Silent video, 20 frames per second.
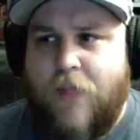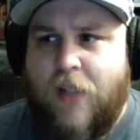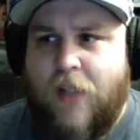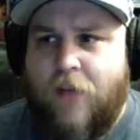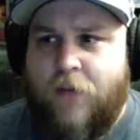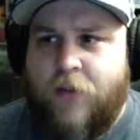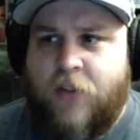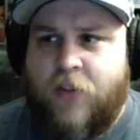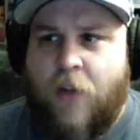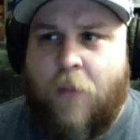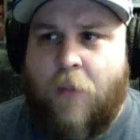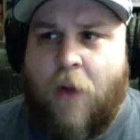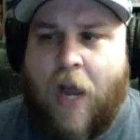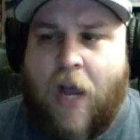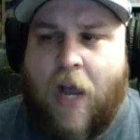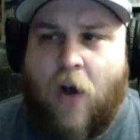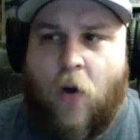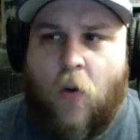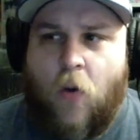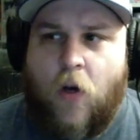
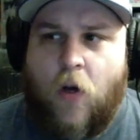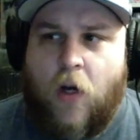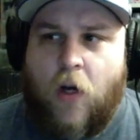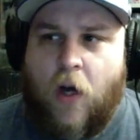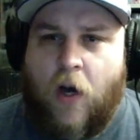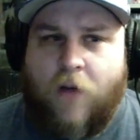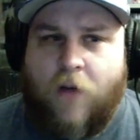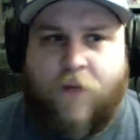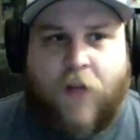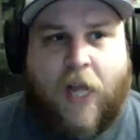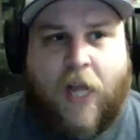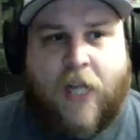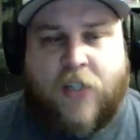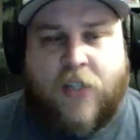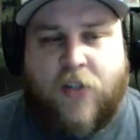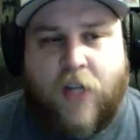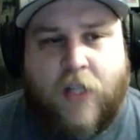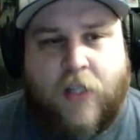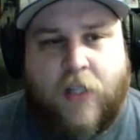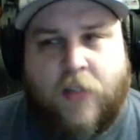somehow
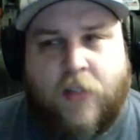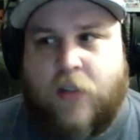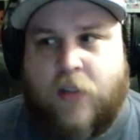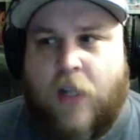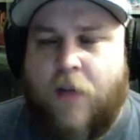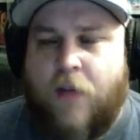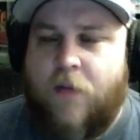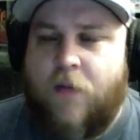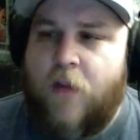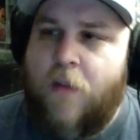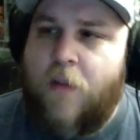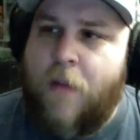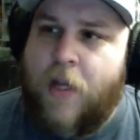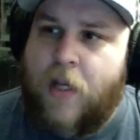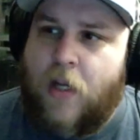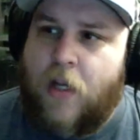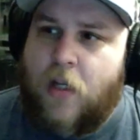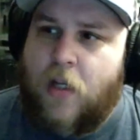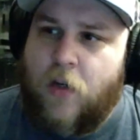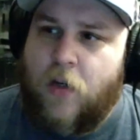flashlight. They make
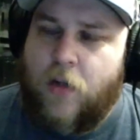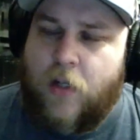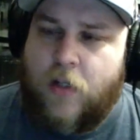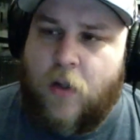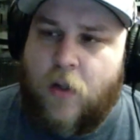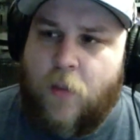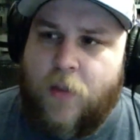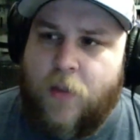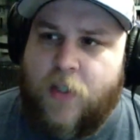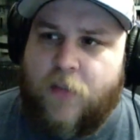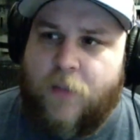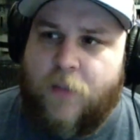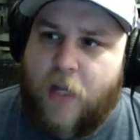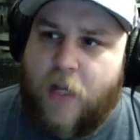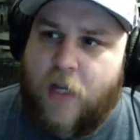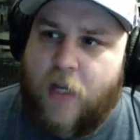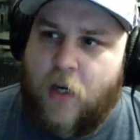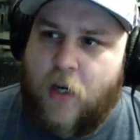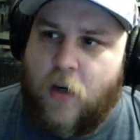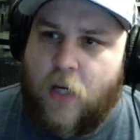it clear that nobody's been
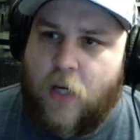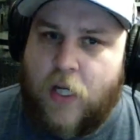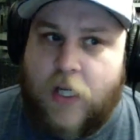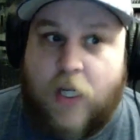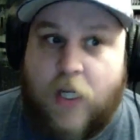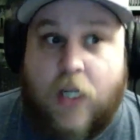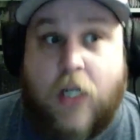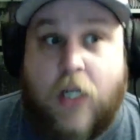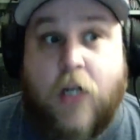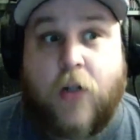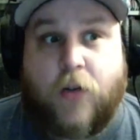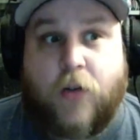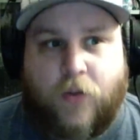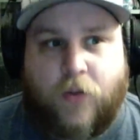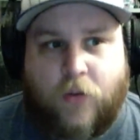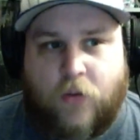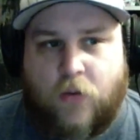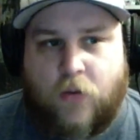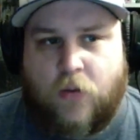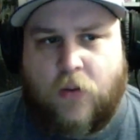here in years.